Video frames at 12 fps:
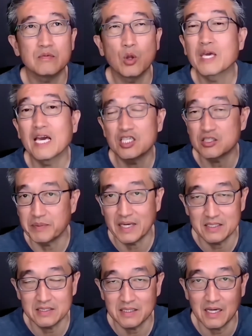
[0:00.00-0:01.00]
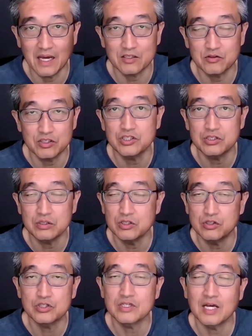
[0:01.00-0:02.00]
location page. Actually,
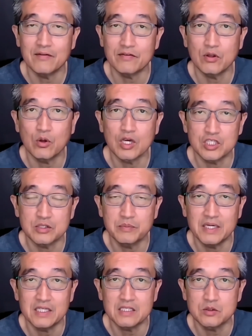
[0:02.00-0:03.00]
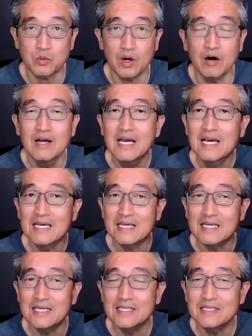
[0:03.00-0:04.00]
you should have a location page as well.
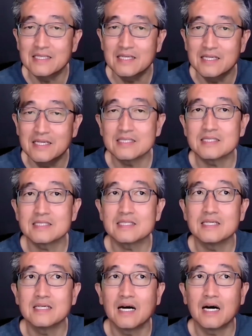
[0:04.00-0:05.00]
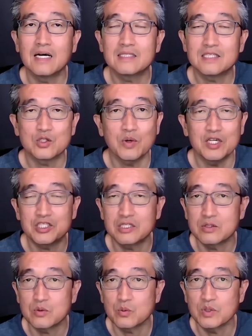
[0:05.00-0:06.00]
In his
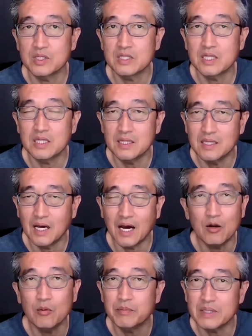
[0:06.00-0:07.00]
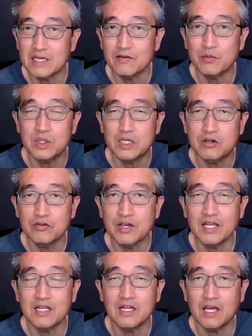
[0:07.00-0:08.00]
situation, I don't believe we
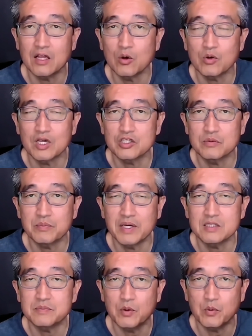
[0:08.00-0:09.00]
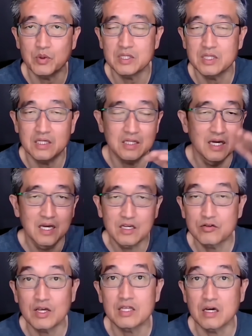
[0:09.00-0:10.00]
created a location page, but we did
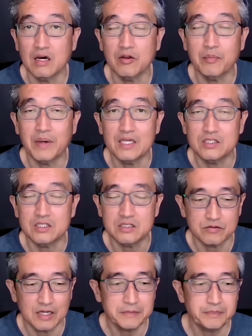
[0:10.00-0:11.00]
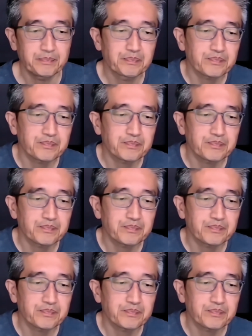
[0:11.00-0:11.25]
create the other pages, right?